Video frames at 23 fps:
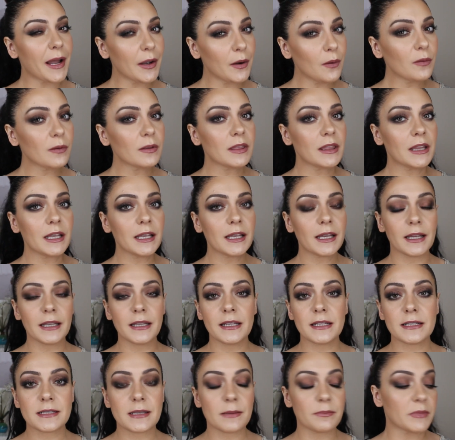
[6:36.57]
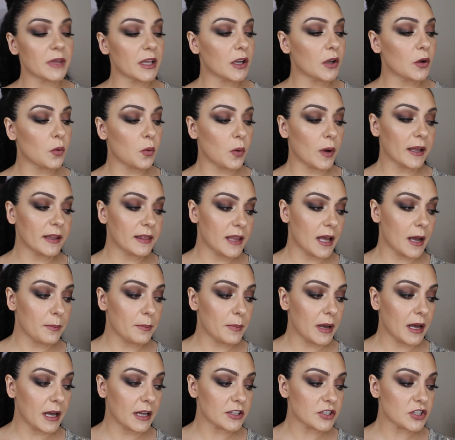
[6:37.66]
I don't think I need something quite that
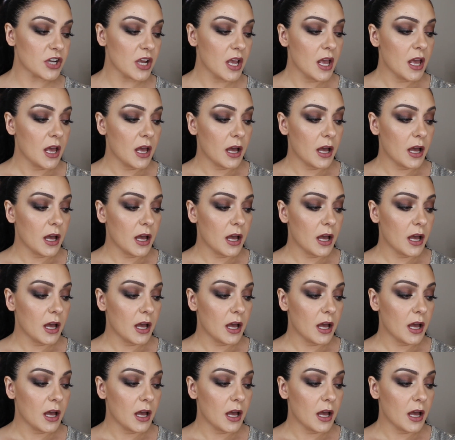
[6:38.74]
much.